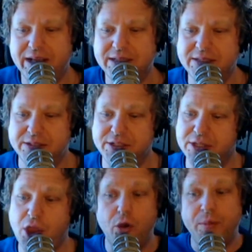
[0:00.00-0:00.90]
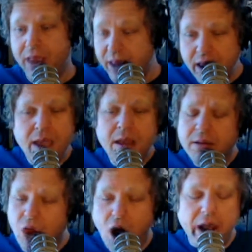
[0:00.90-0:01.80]
They just go,
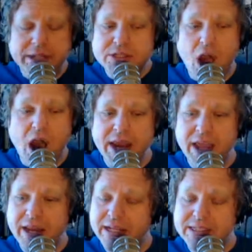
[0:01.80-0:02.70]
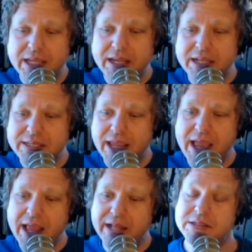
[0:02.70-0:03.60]
God's got it. It's in his
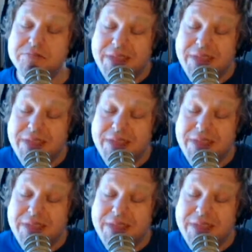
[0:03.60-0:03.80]
hands. Yeah.